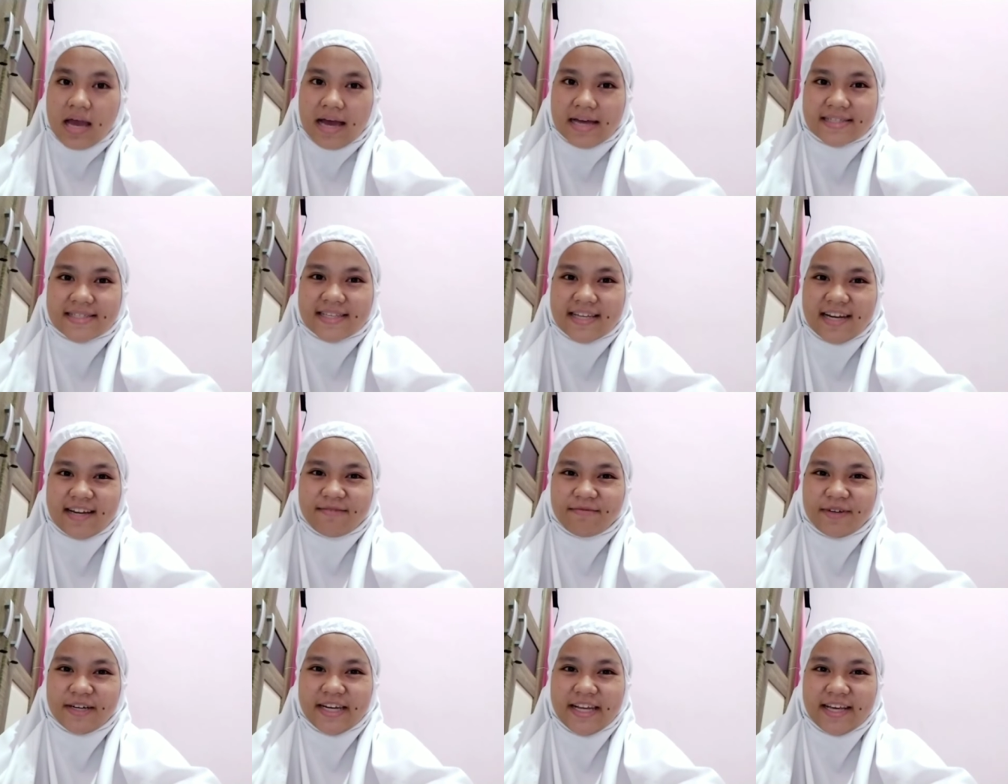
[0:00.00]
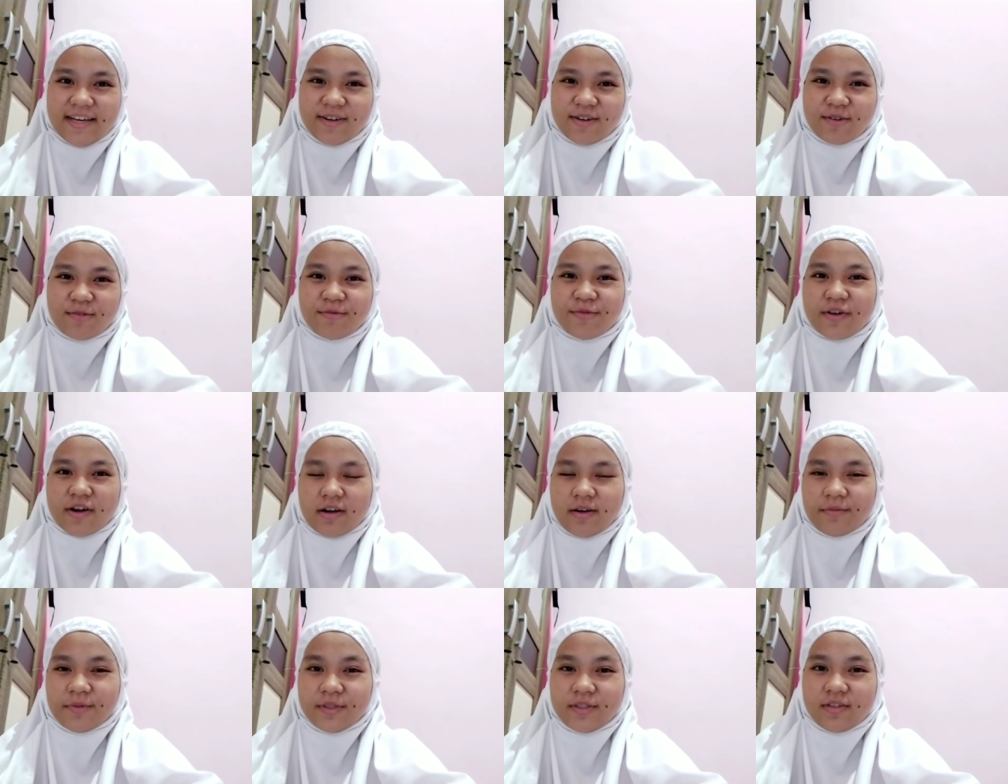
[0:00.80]
Assalamualaikum
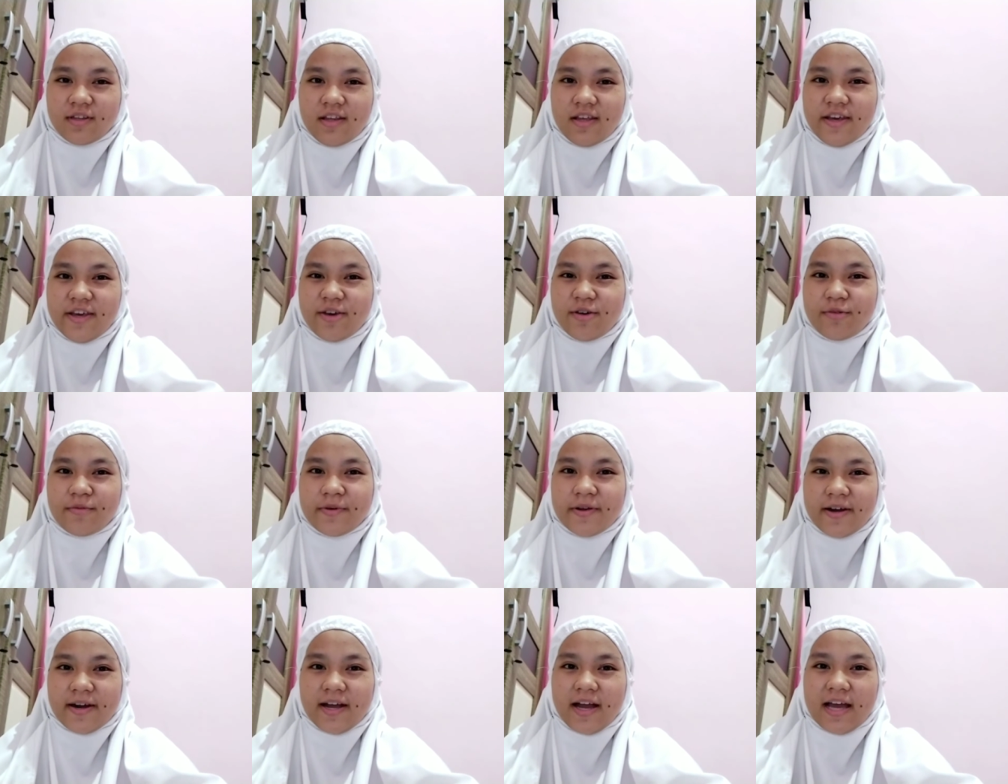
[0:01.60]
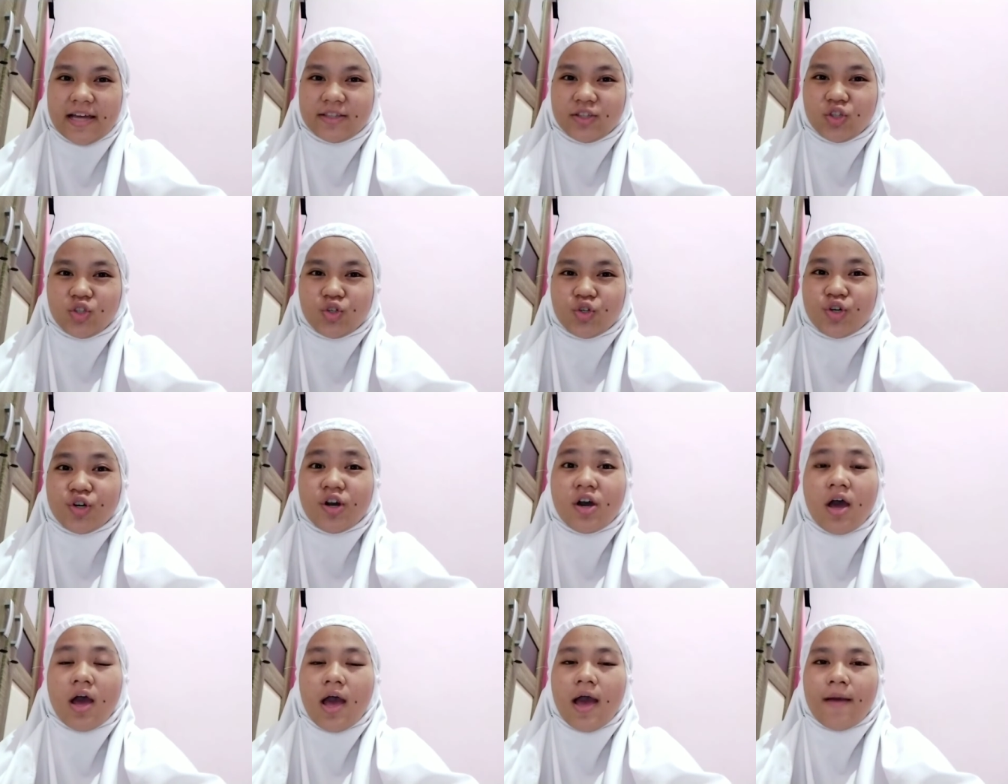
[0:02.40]
warahmatullahi
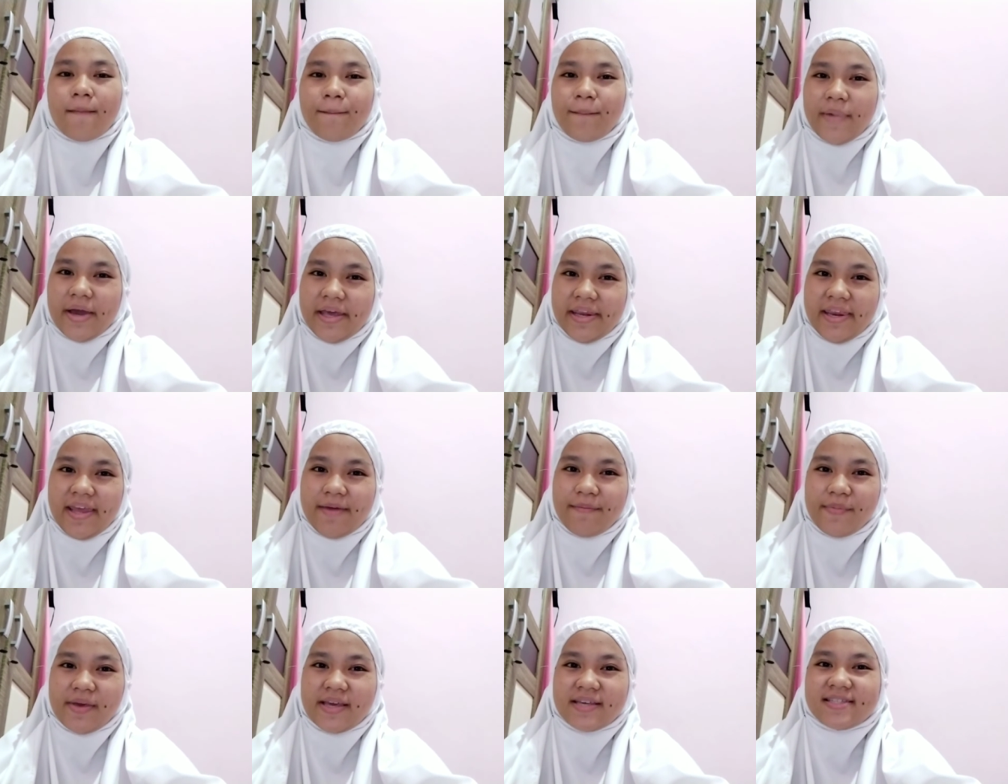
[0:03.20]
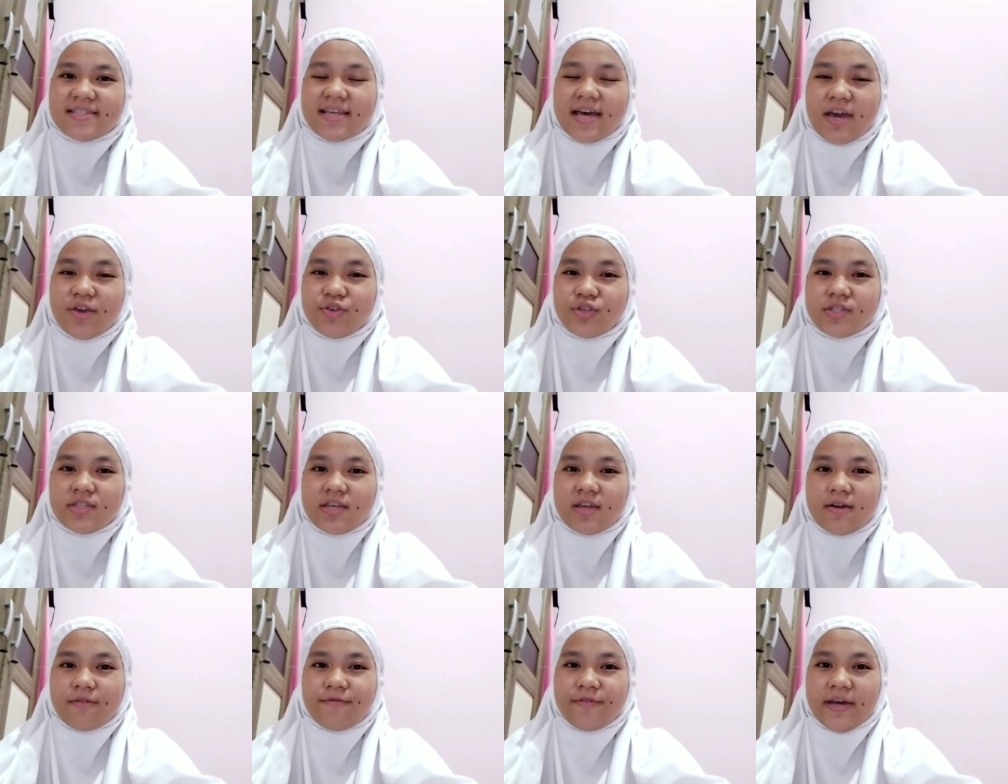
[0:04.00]
wabarakatuh. My name is
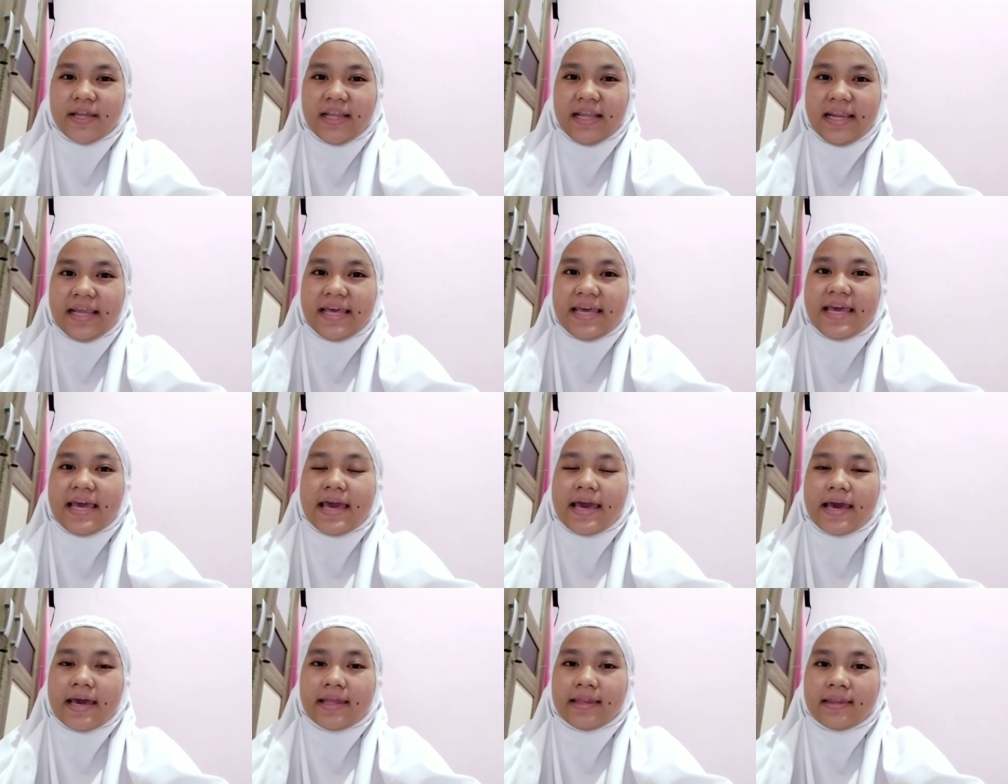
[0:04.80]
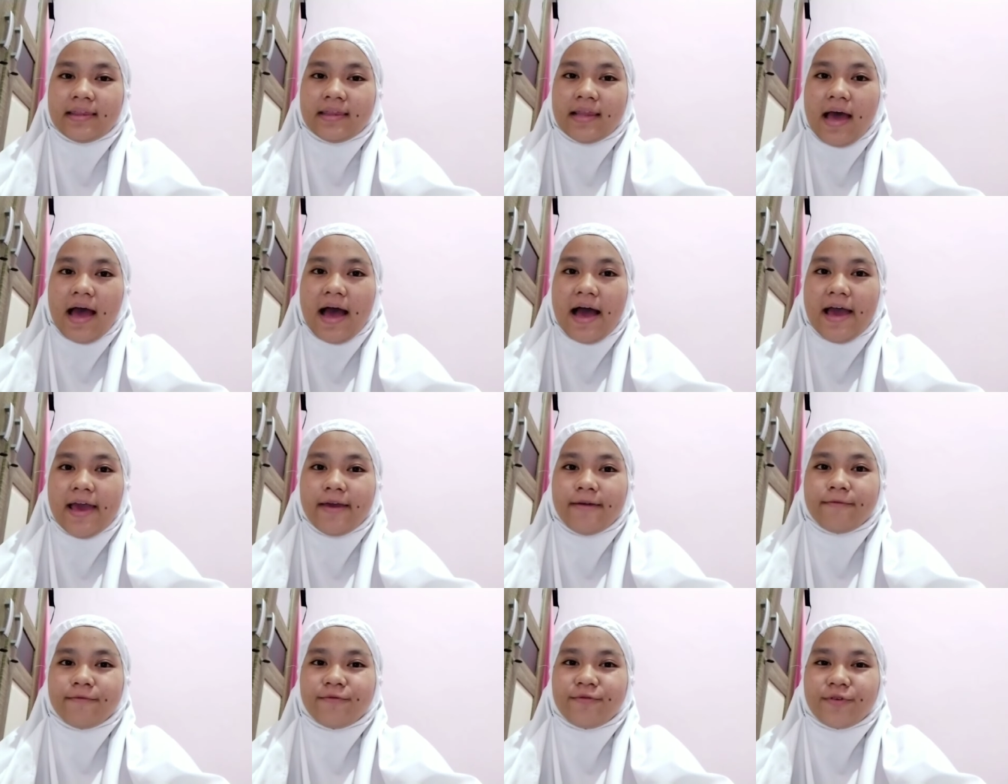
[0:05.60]
Ayustira Fadly and I
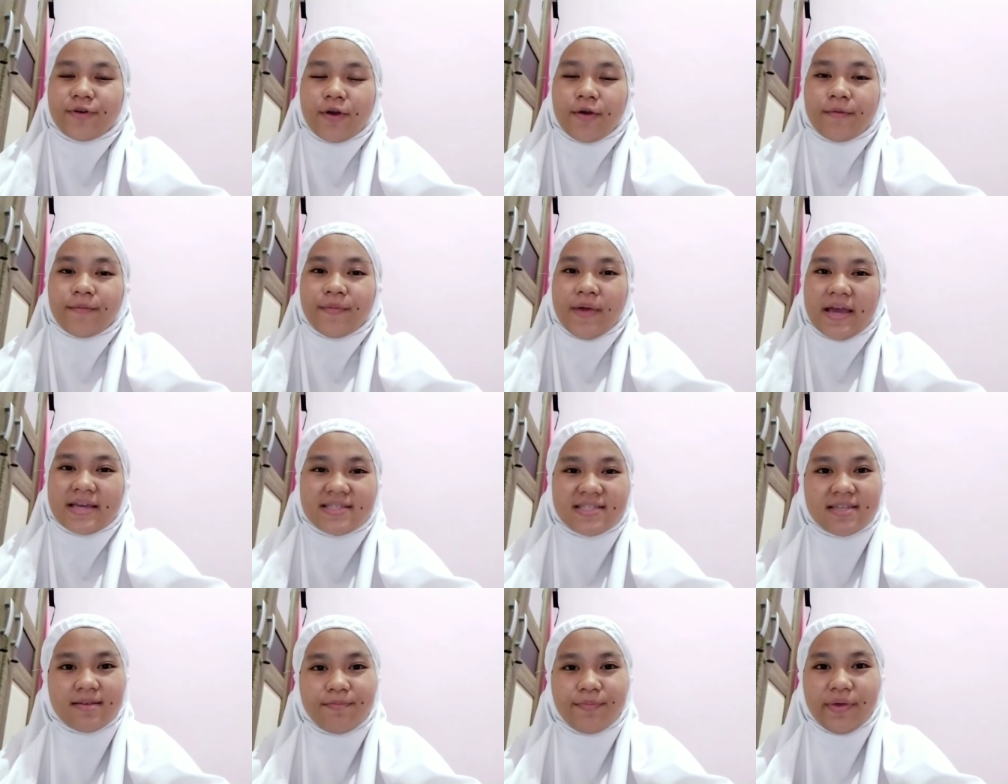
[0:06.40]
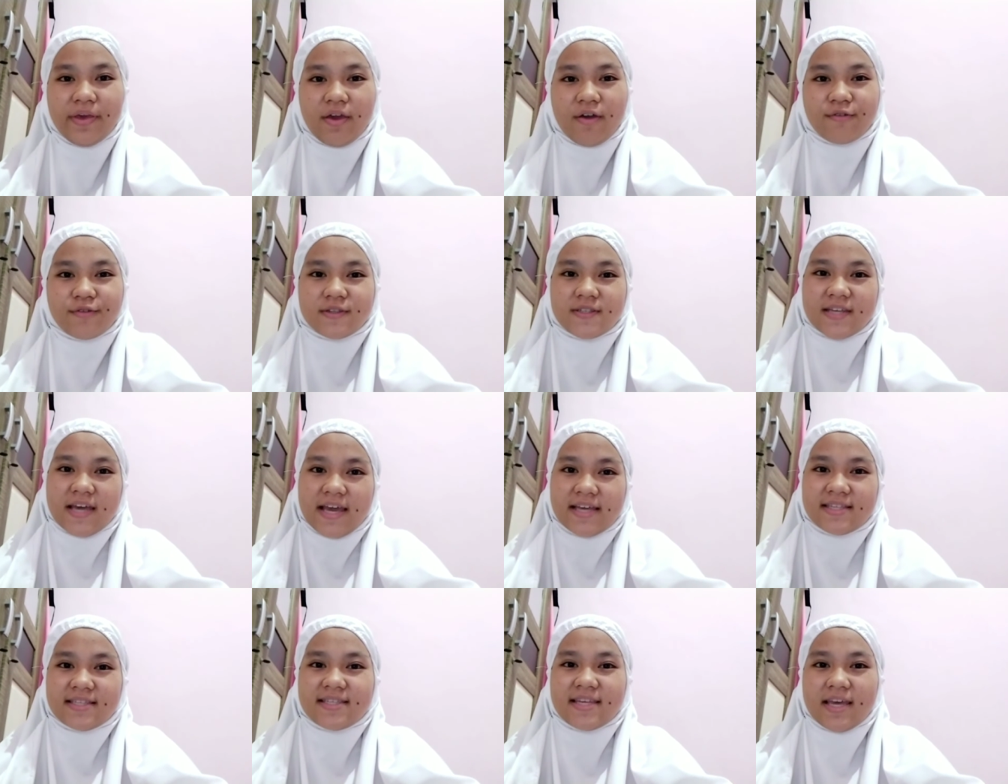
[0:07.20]
am from ICP of
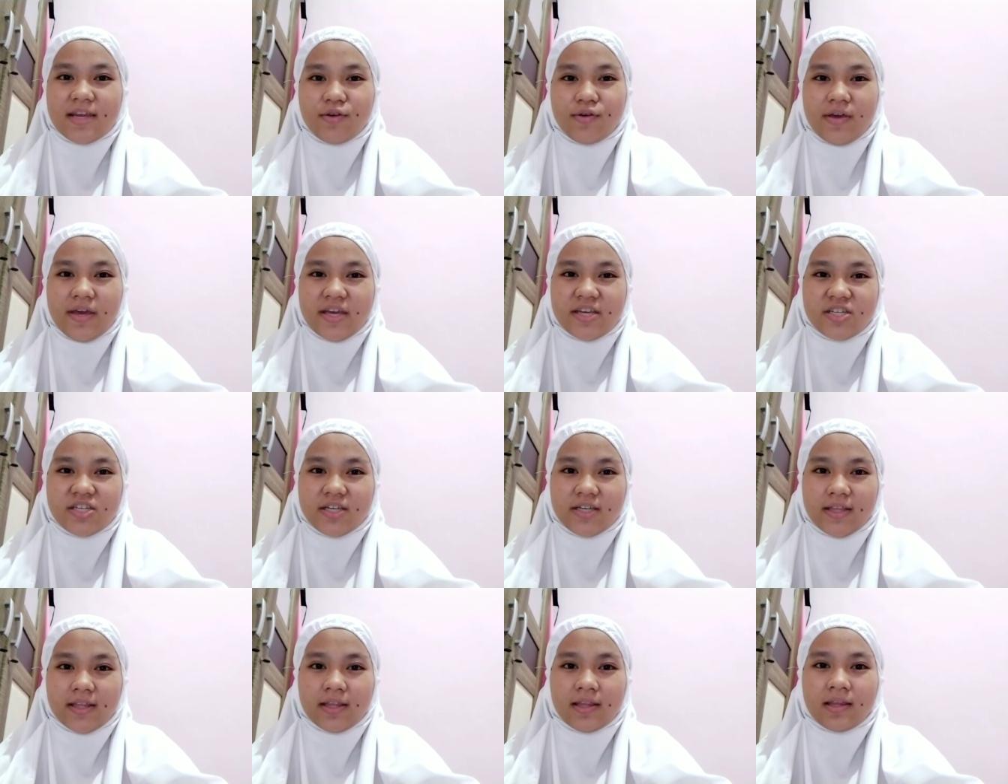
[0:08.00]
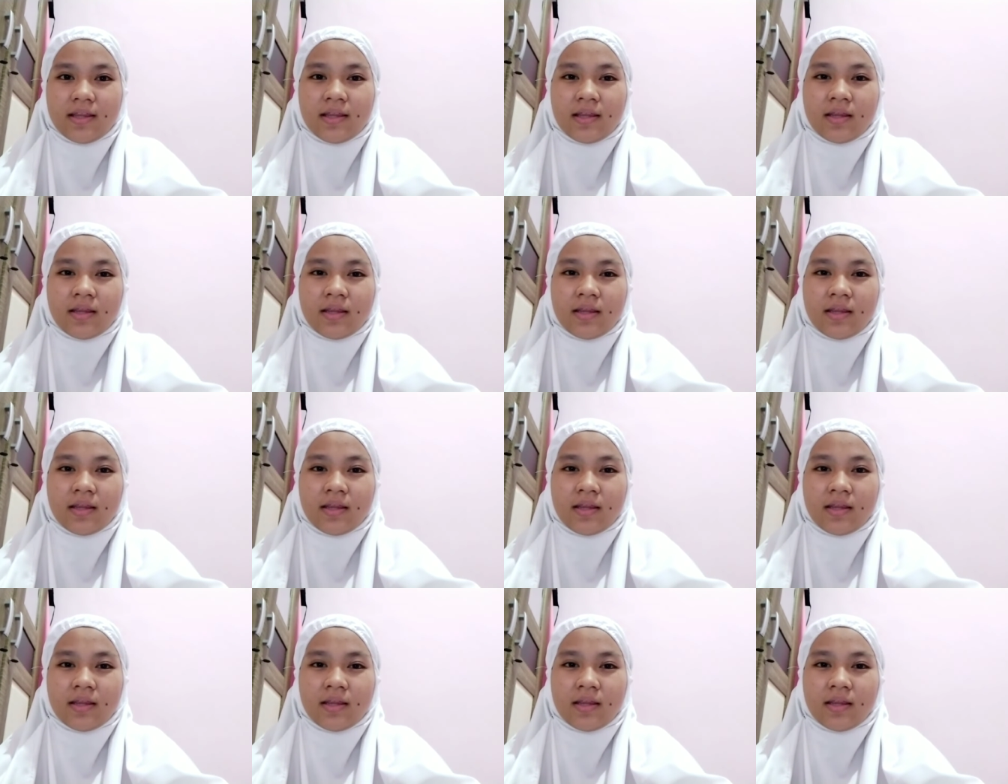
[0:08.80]
Science Education.